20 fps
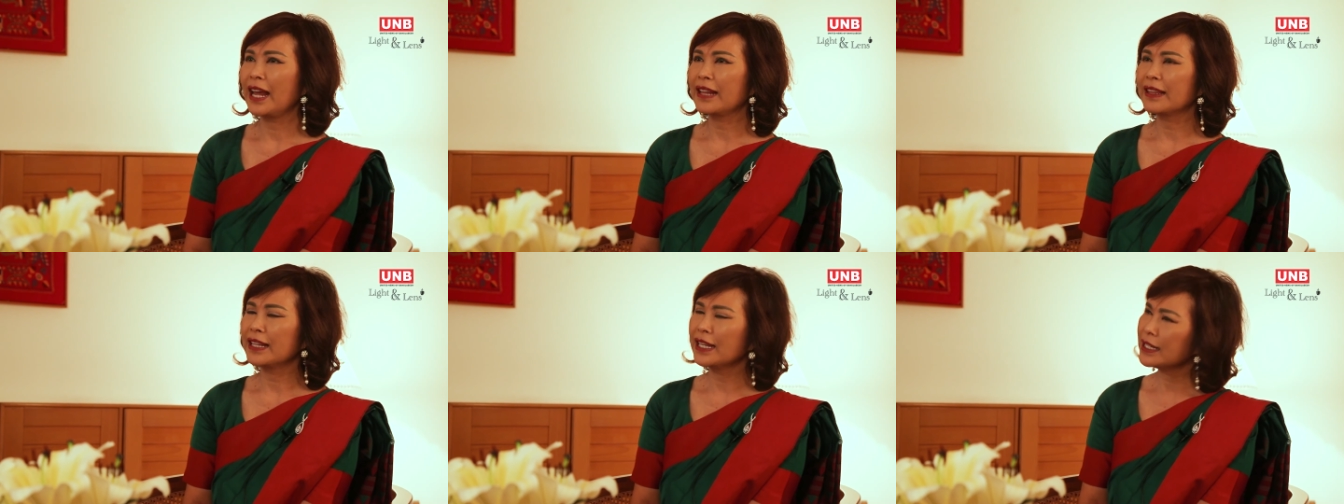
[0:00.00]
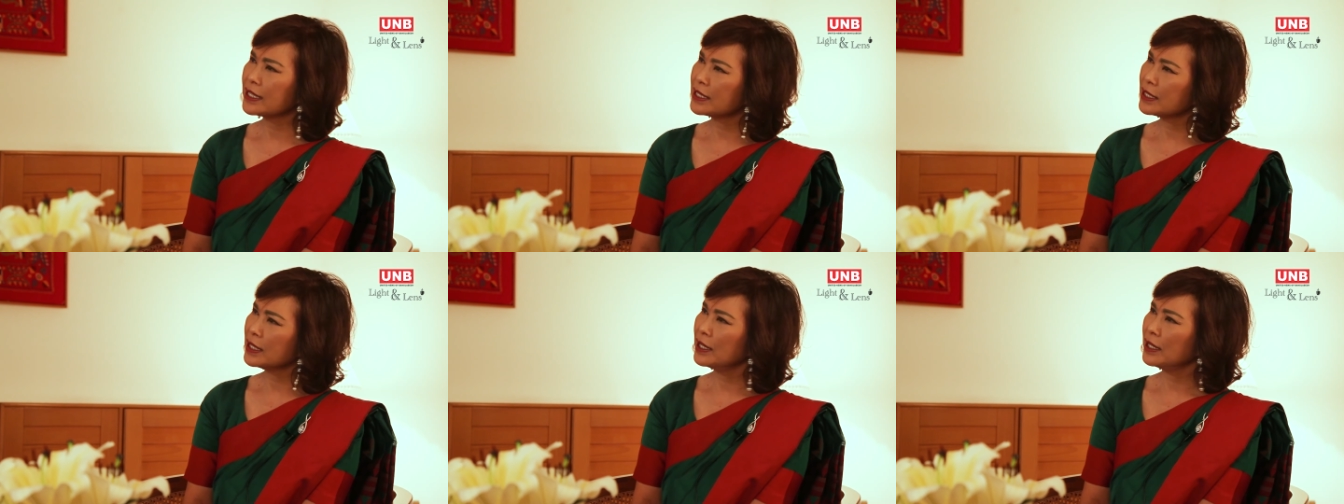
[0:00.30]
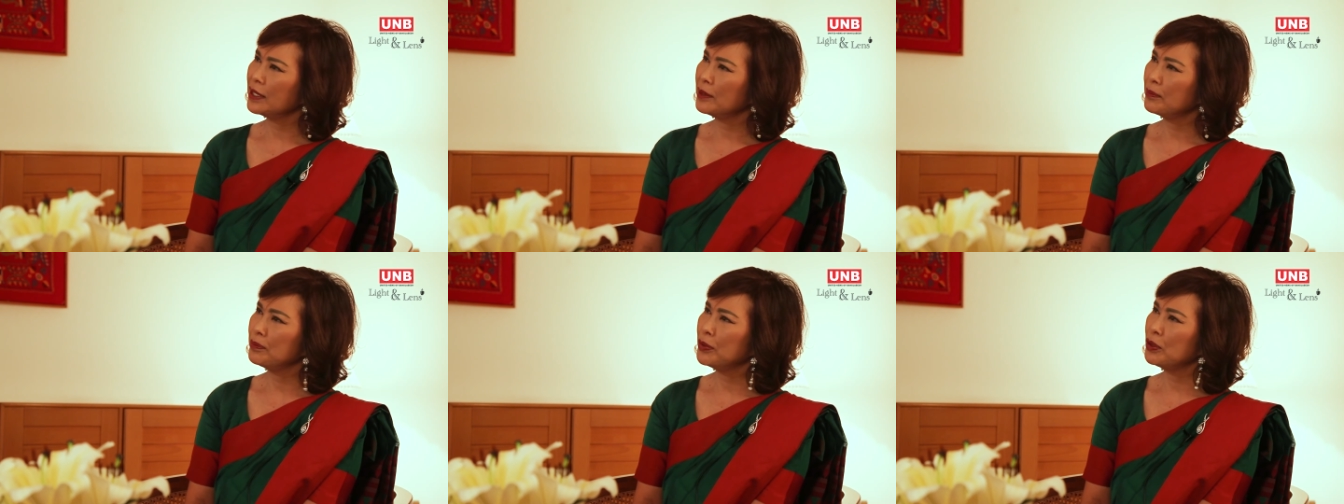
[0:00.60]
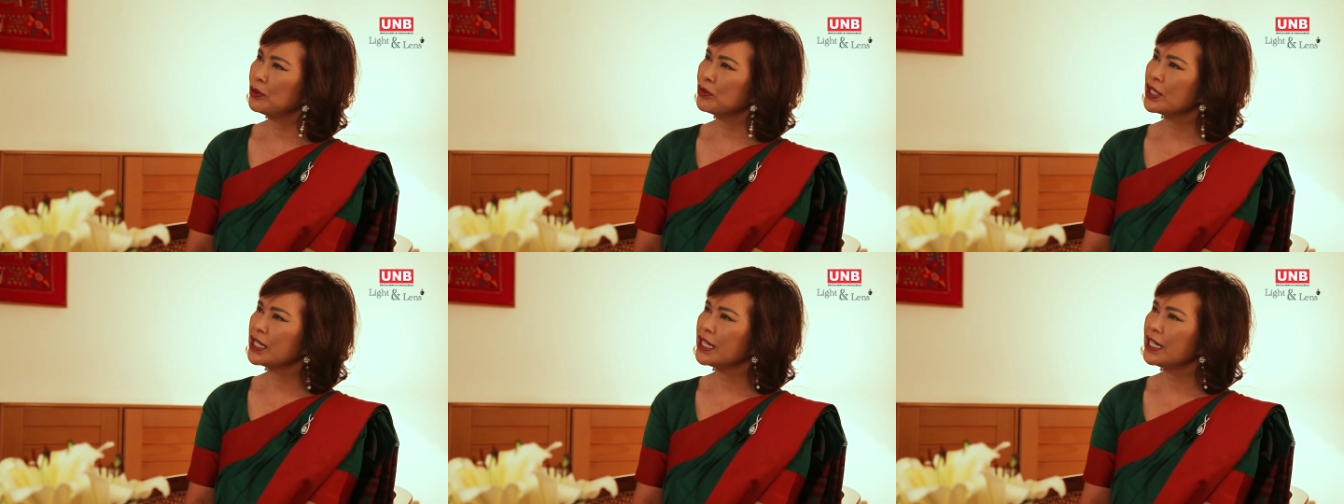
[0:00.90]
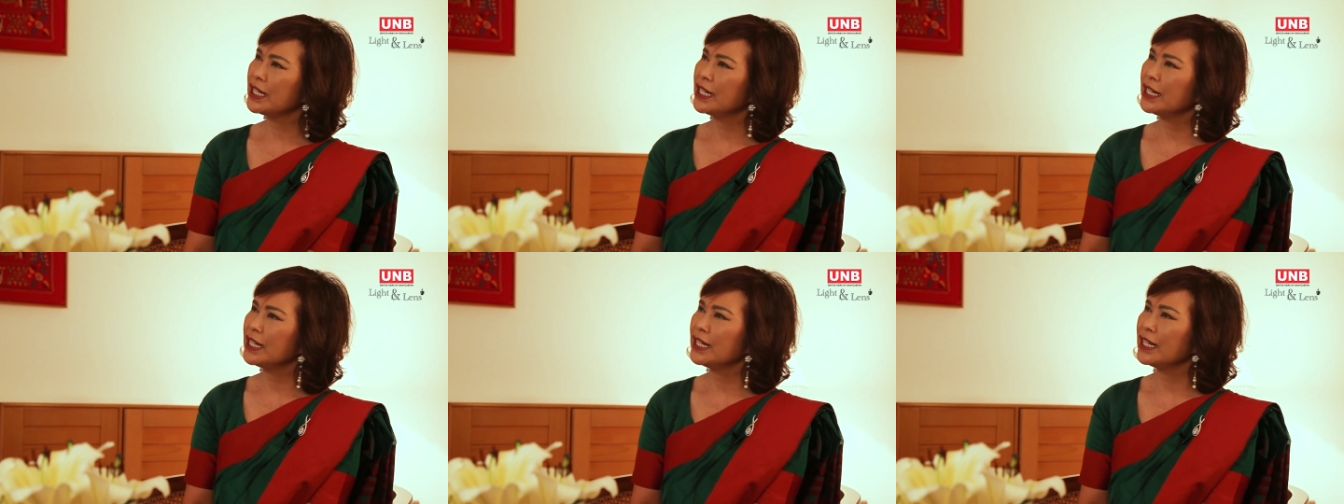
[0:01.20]
I think it's a
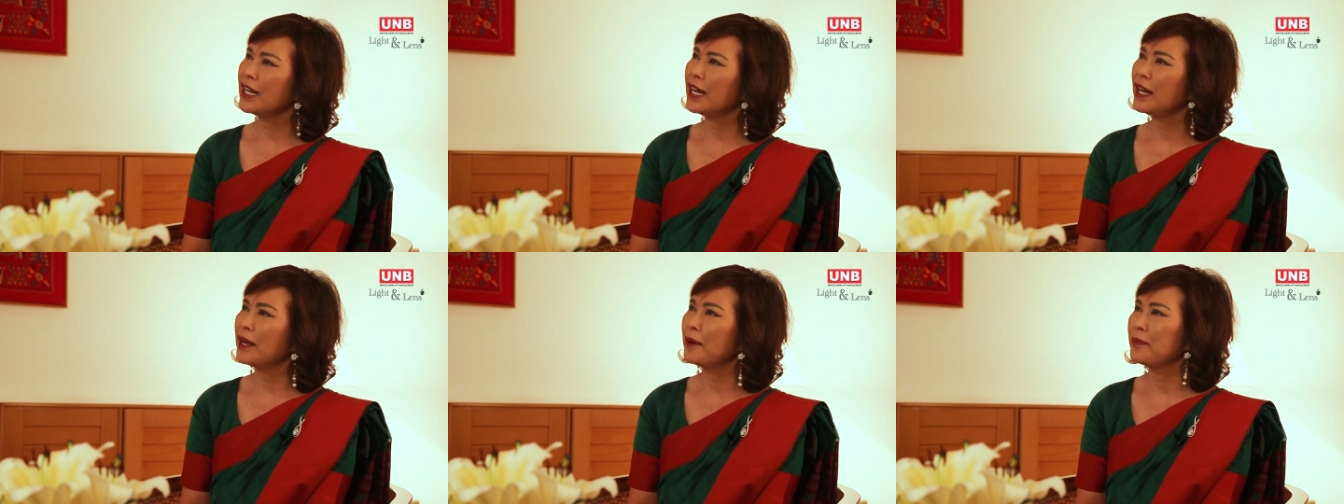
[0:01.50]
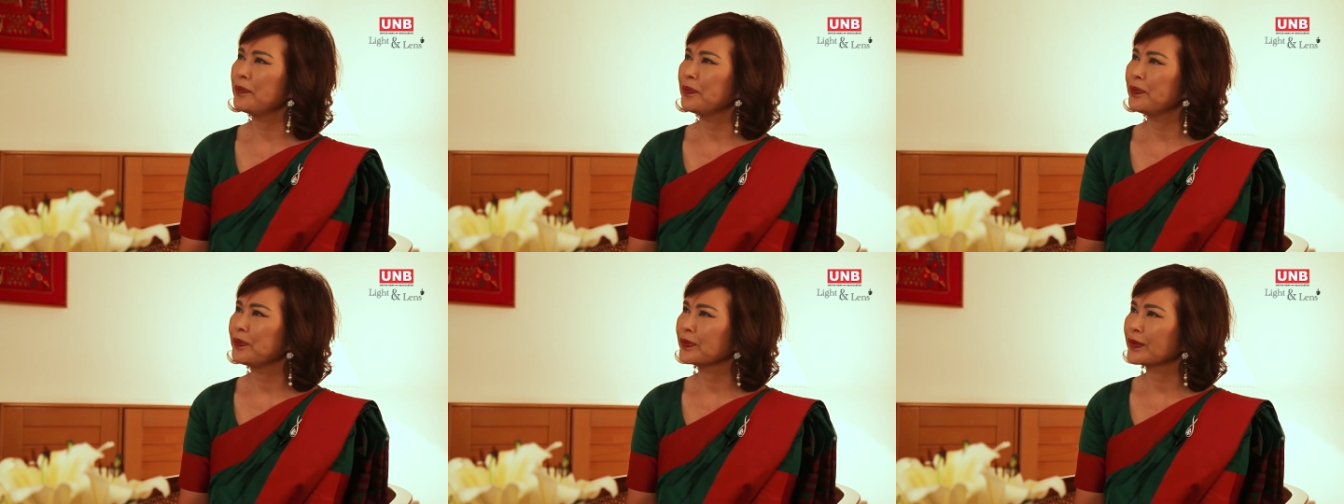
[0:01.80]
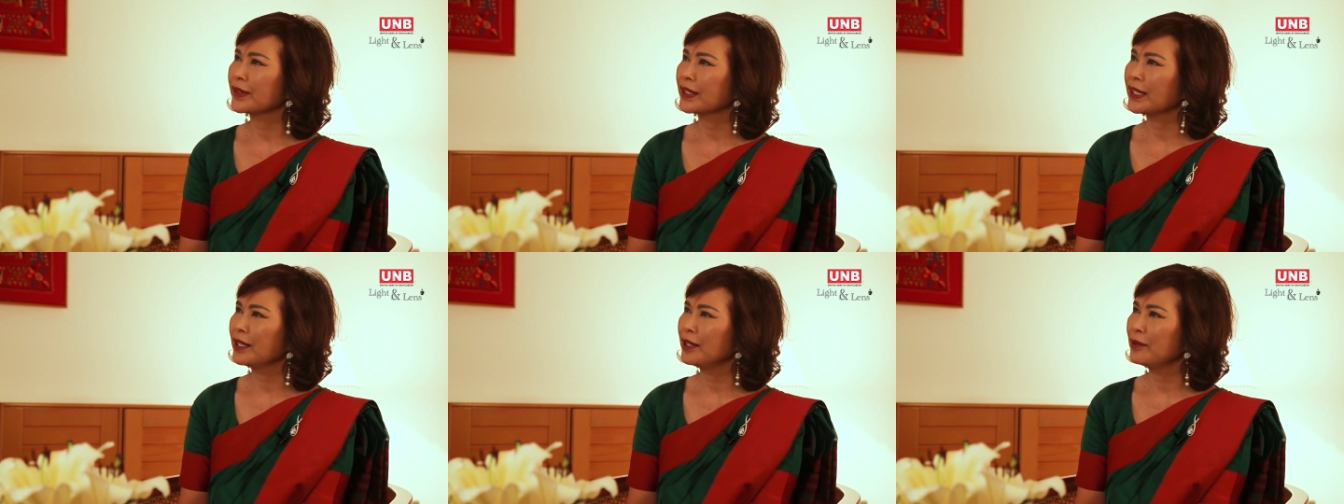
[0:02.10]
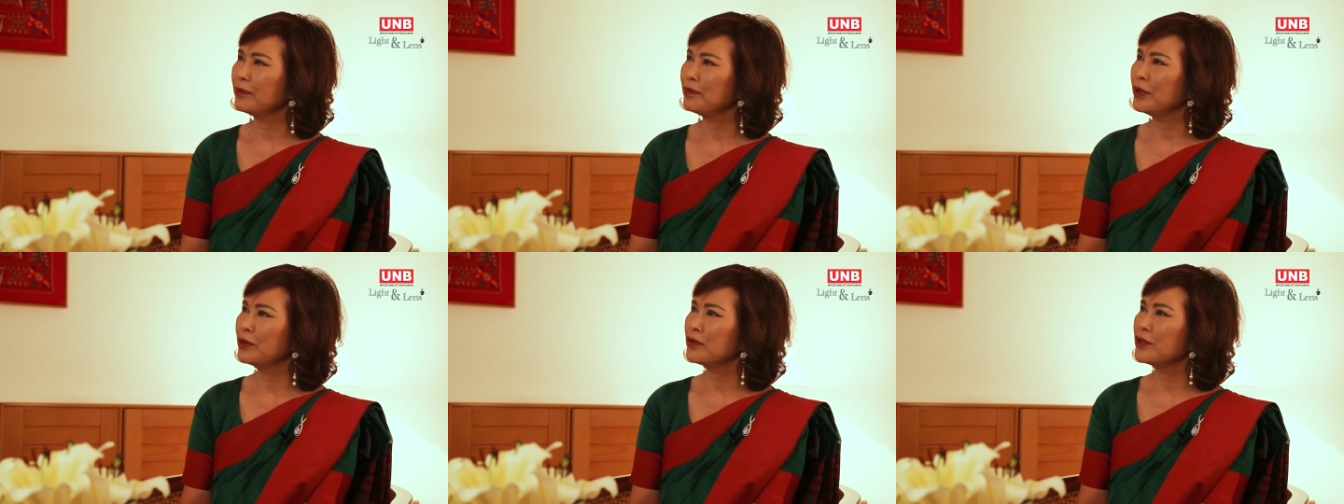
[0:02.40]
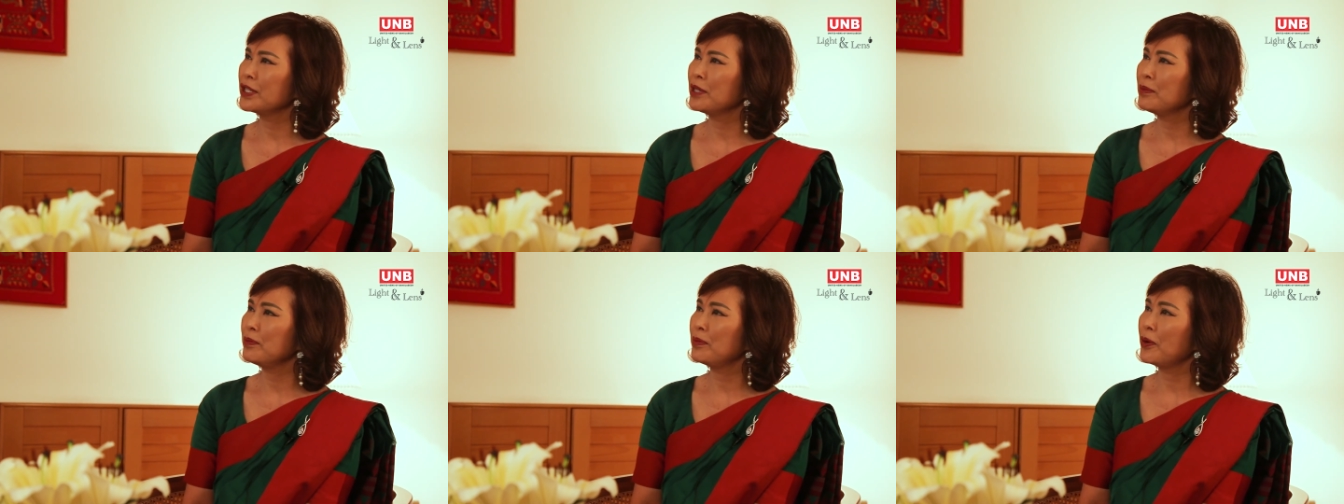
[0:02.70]
beauty
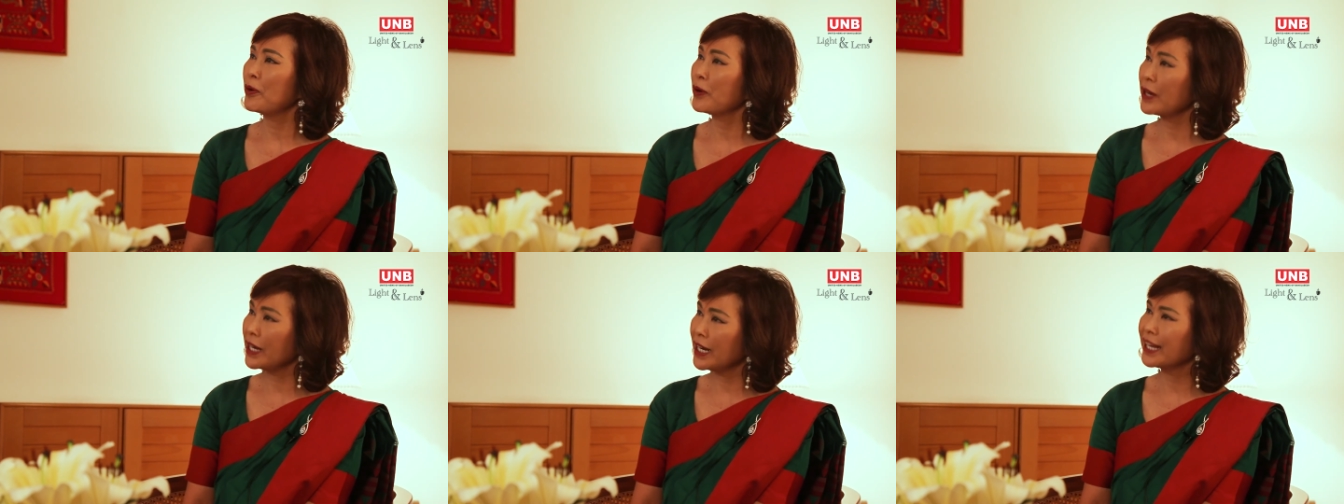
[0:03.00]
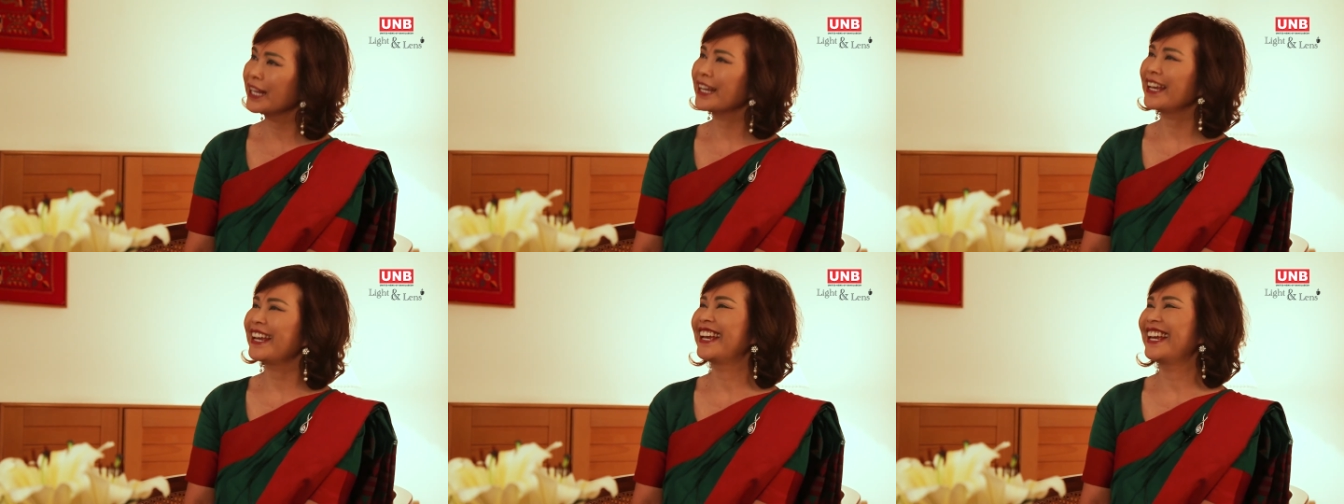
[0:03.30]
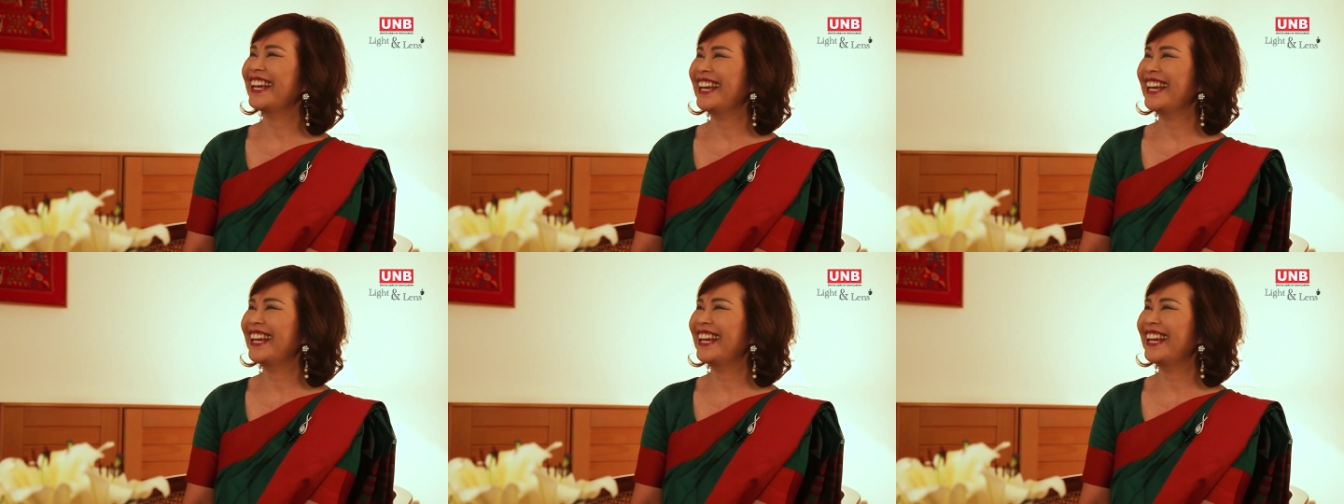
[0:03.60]
boarding,